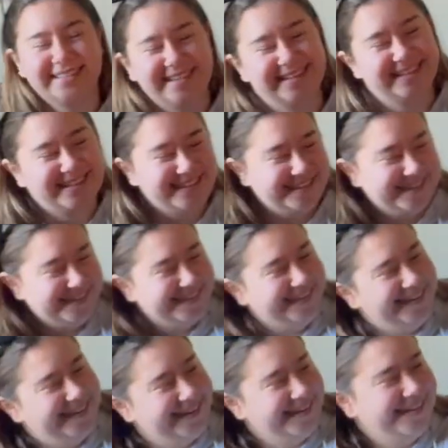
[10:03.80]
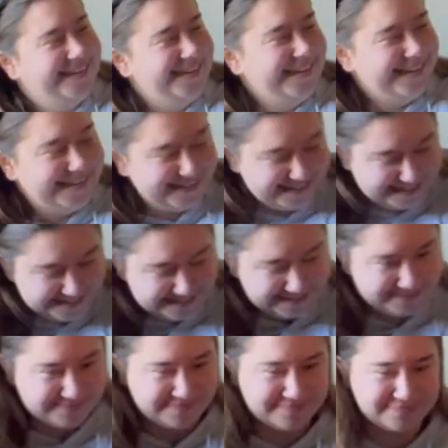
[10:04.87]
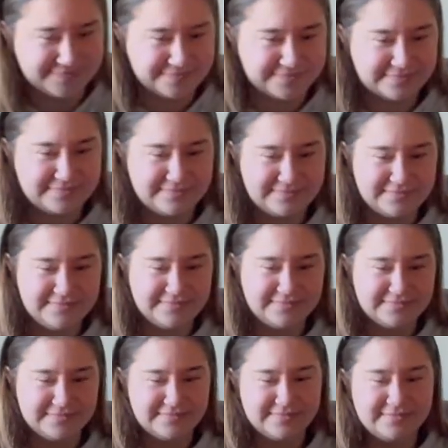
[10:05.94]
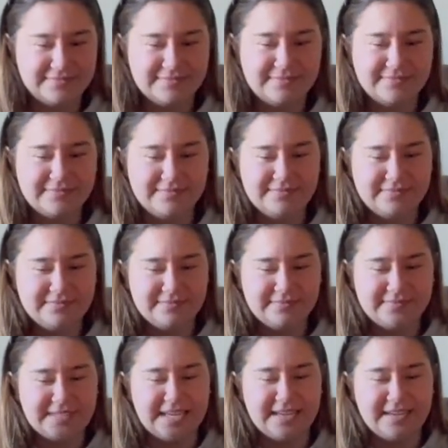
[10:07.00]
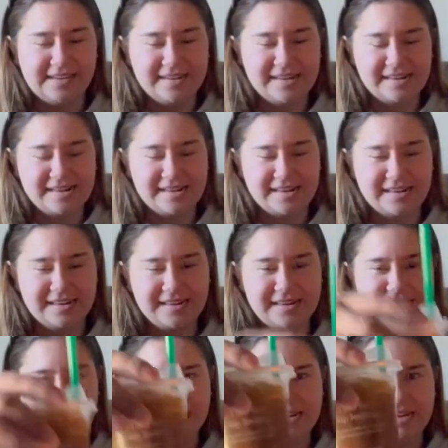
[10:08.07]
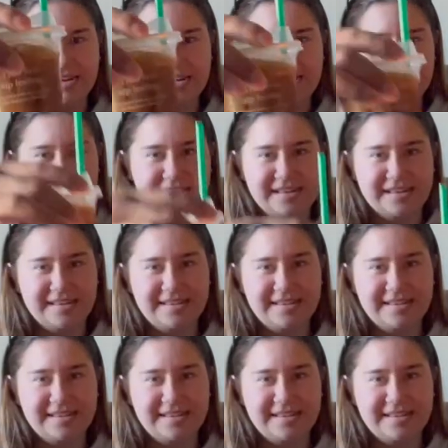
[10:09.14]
(silent)